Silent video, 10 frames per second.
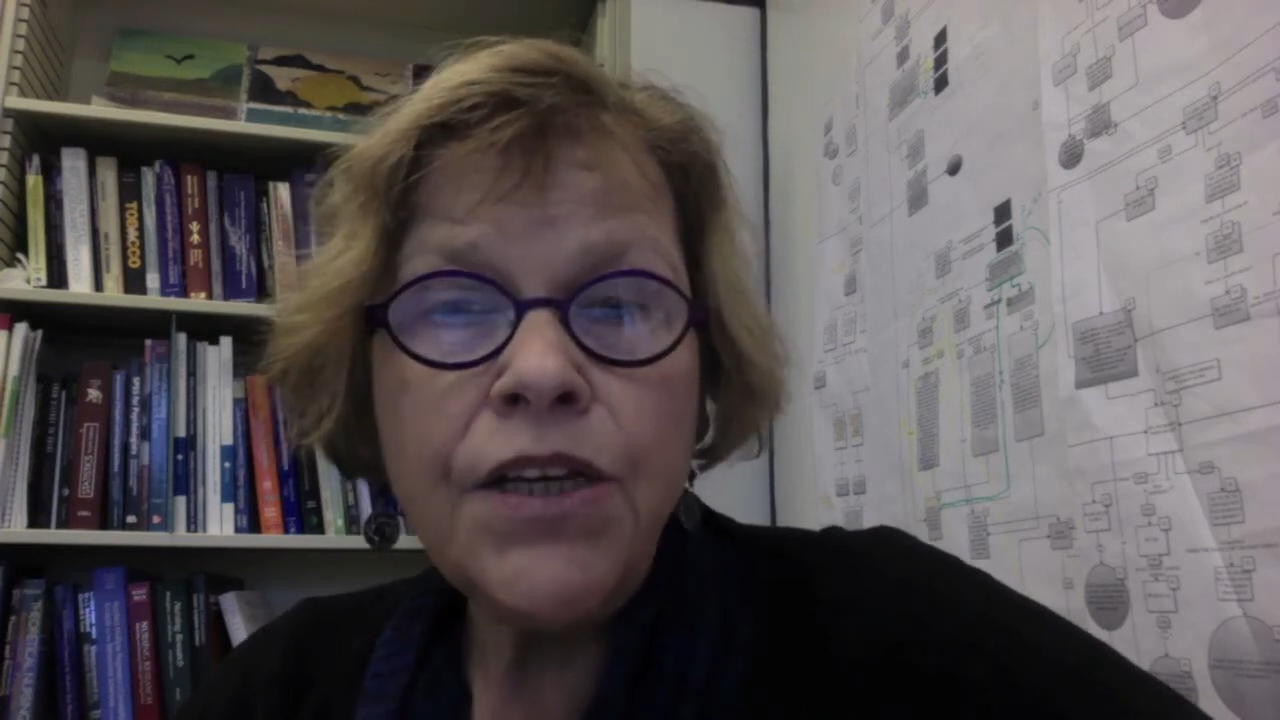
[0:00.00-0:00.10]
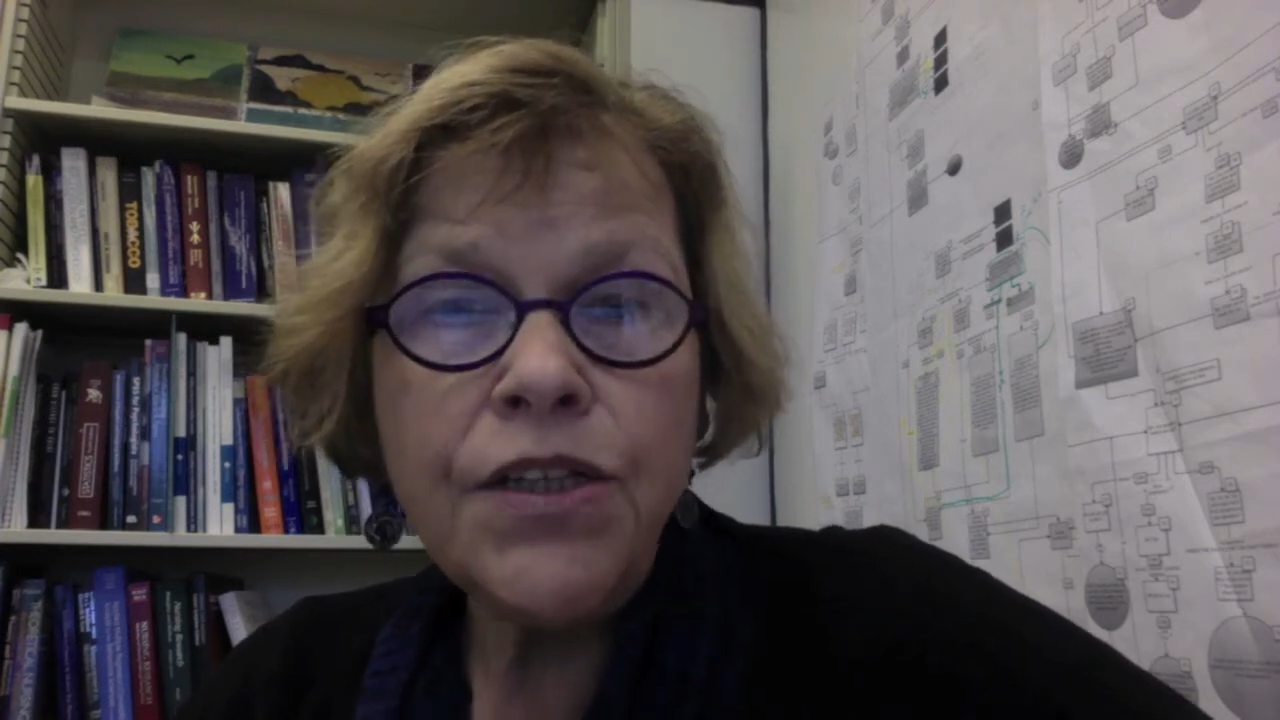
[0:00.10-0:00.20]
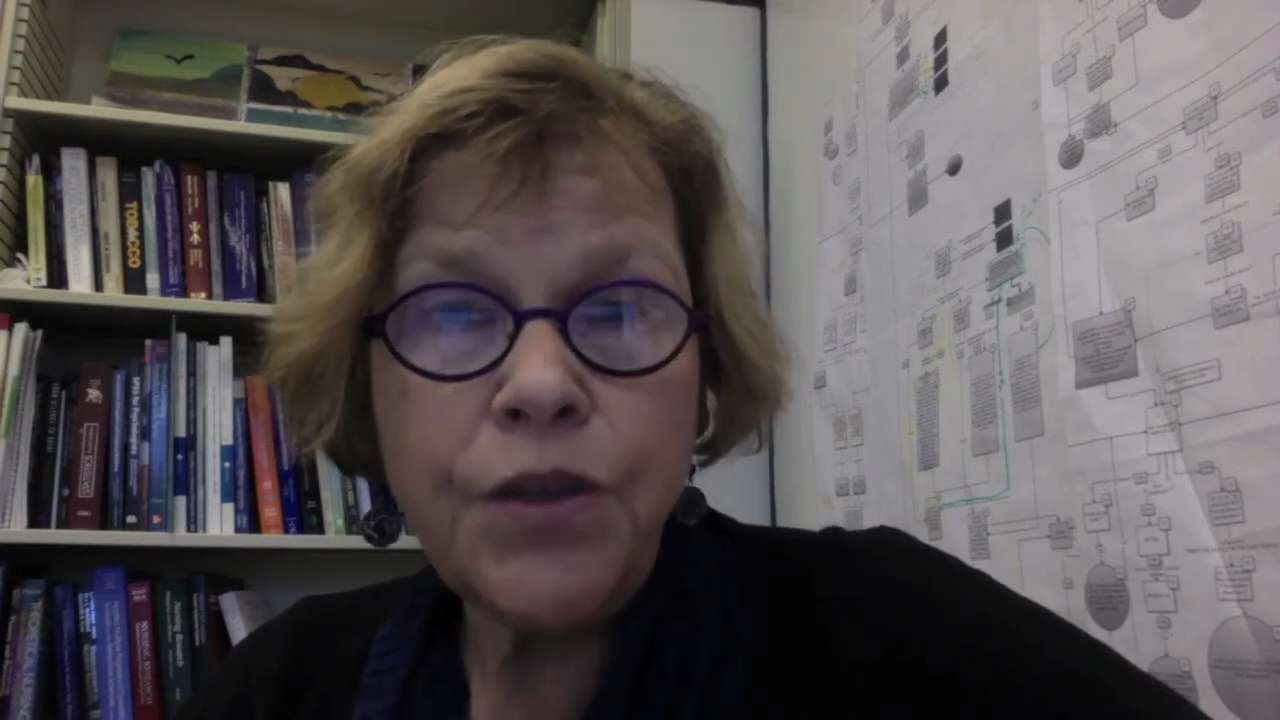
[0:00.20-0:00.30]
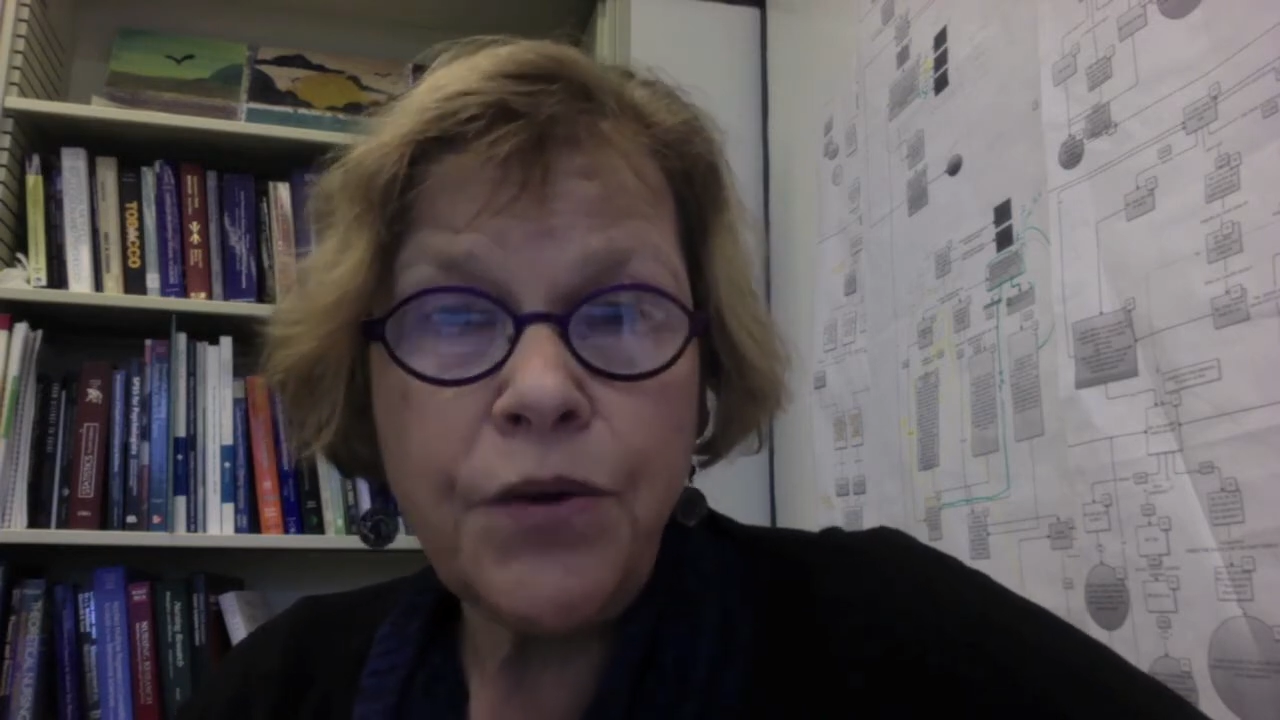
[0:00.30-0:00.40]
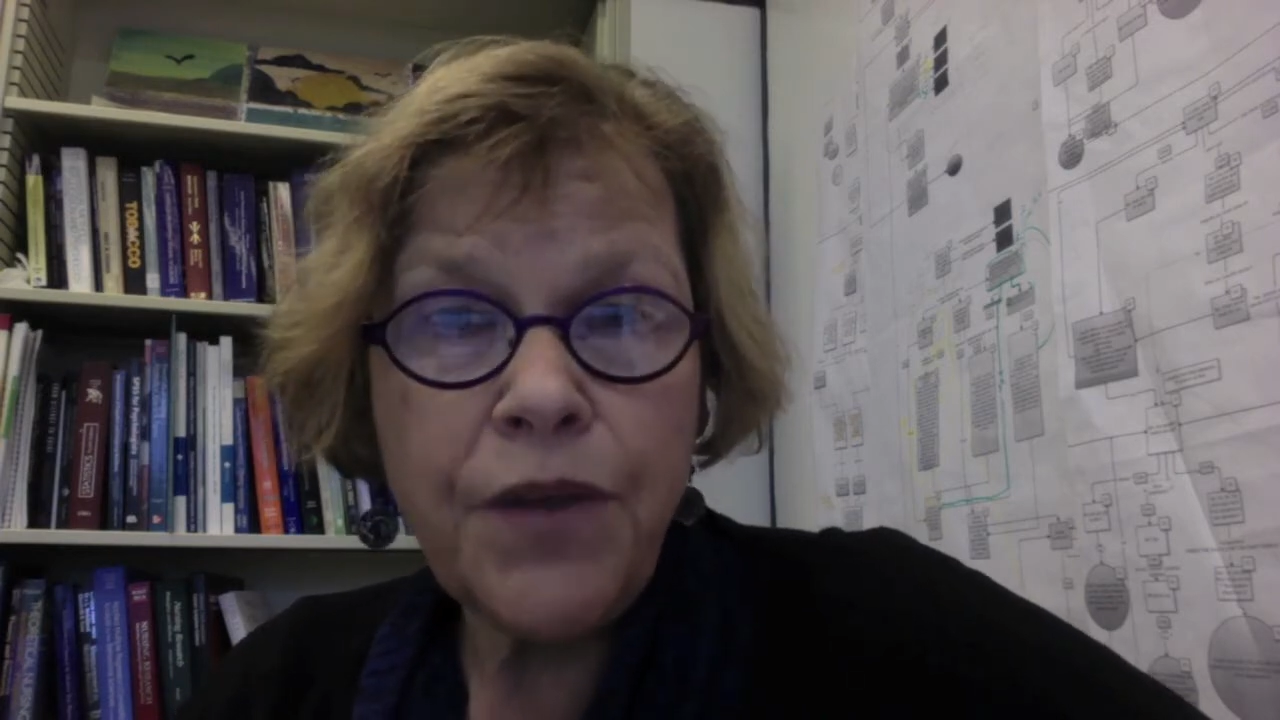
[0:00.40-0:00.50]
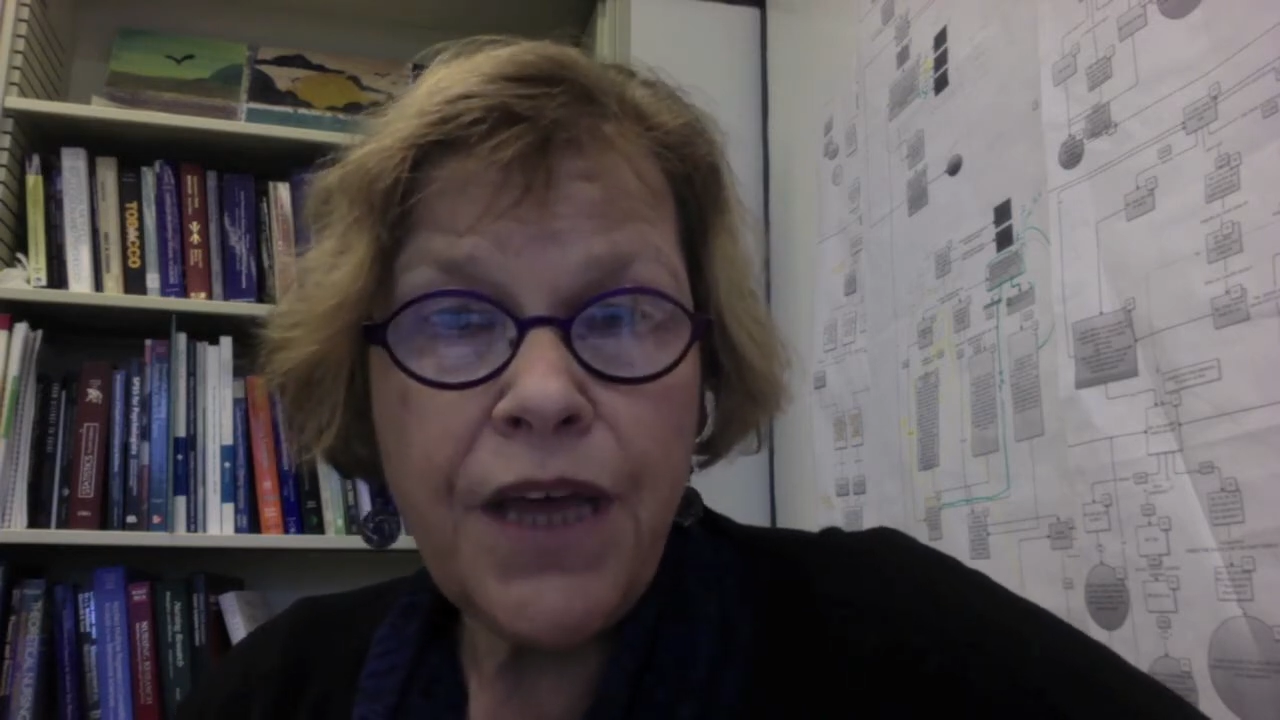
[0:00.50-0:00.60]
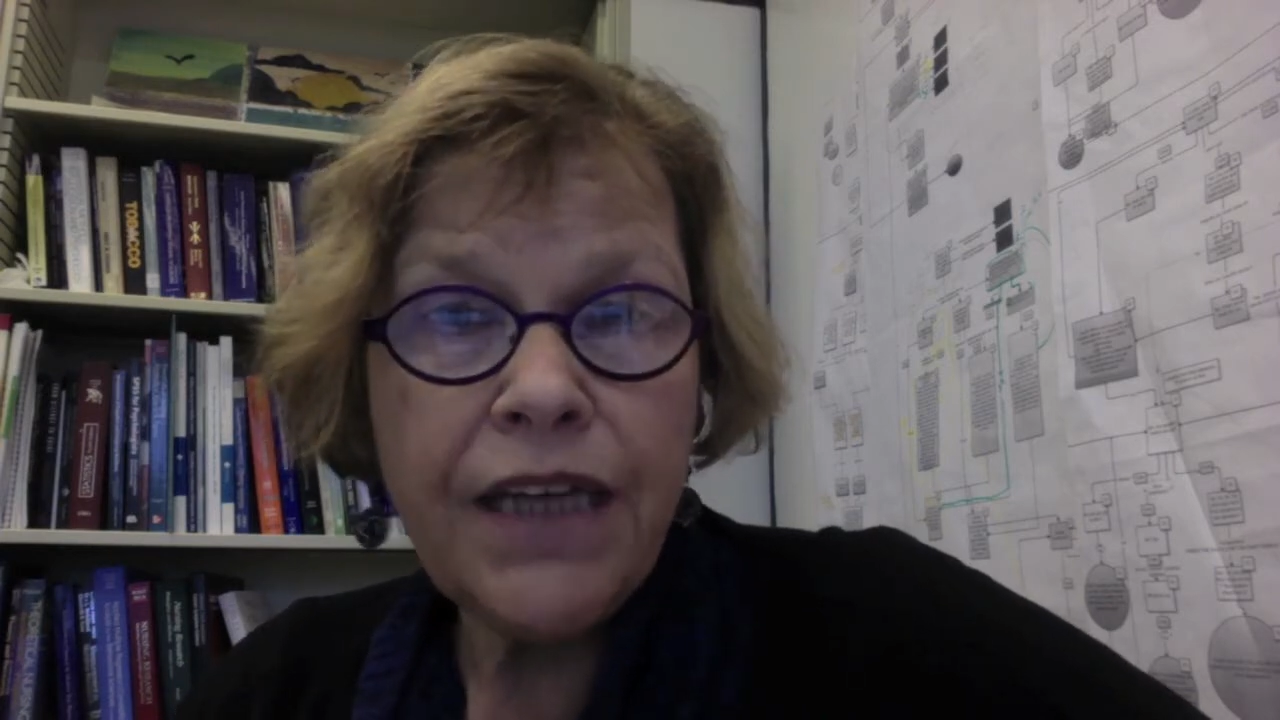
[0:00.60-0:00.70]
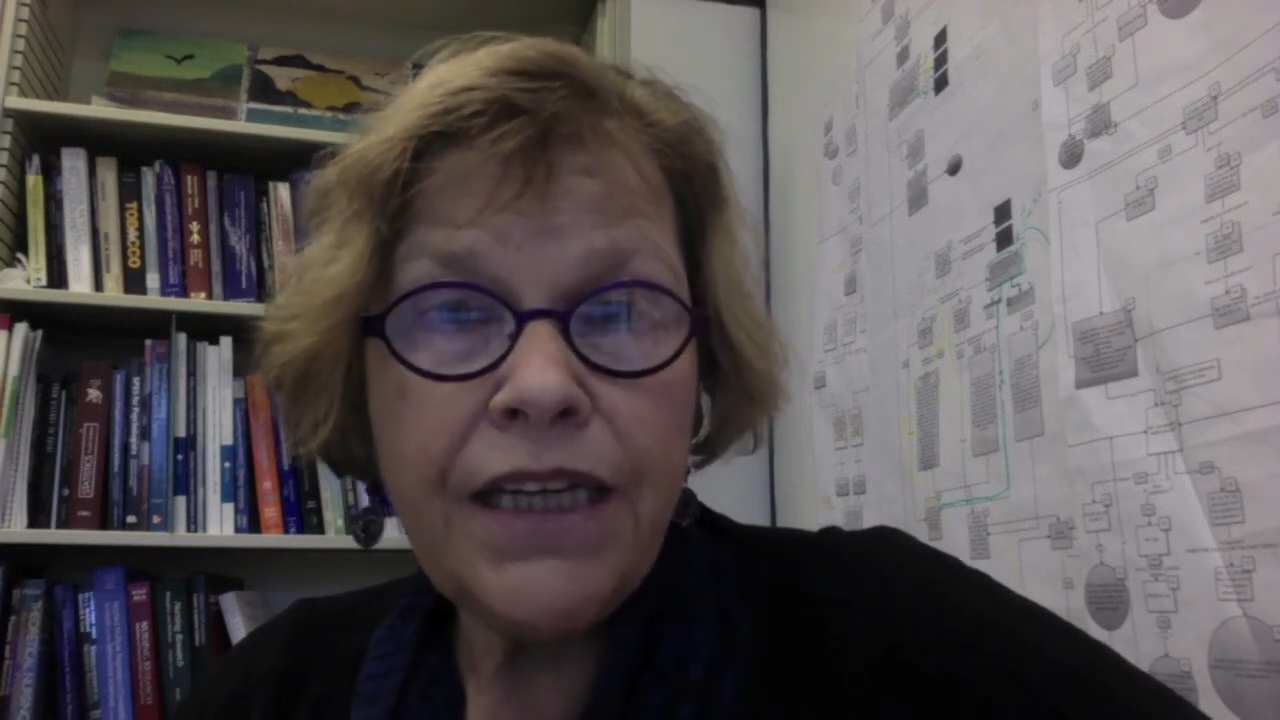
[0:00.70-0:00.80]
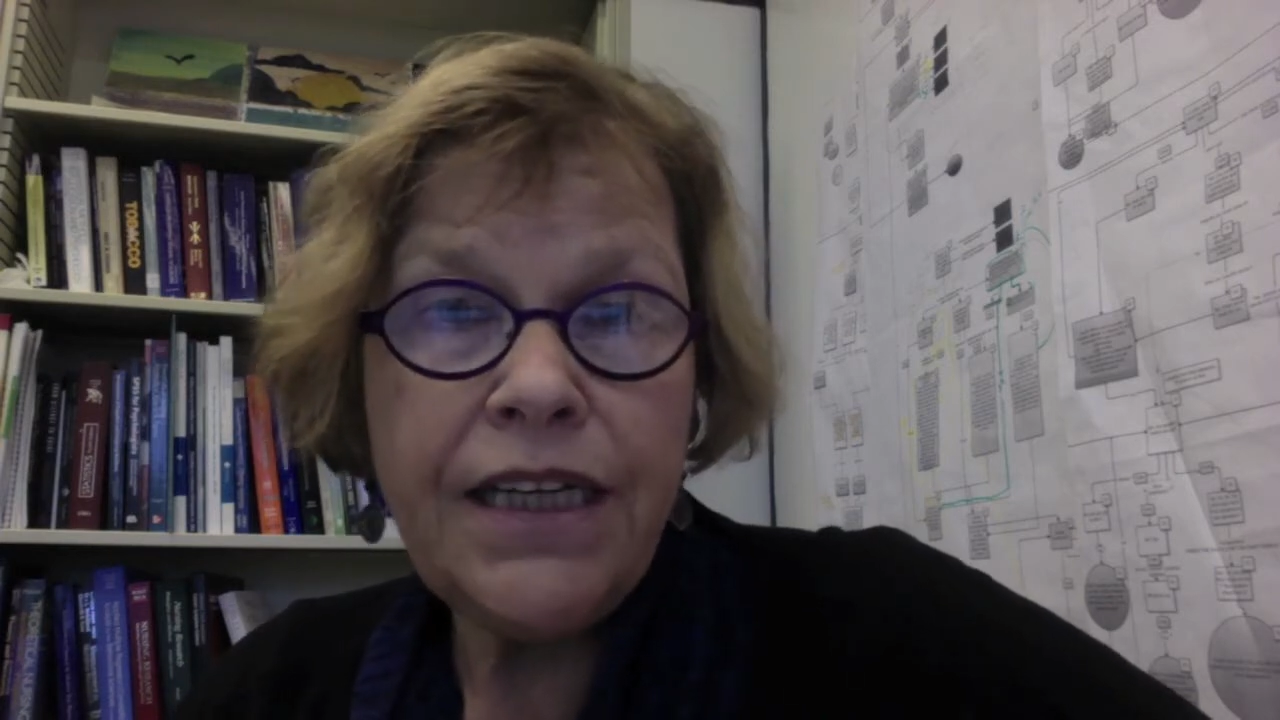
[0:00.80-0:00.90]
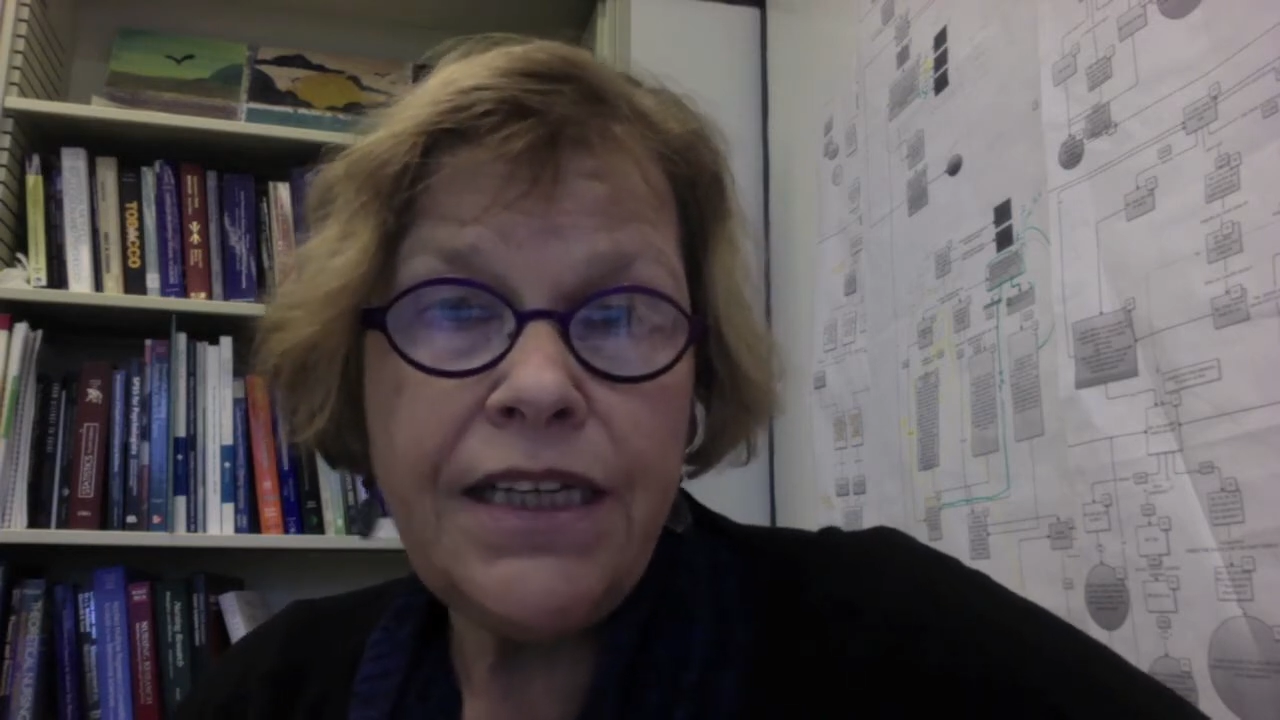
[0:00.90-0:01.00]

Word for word: so that it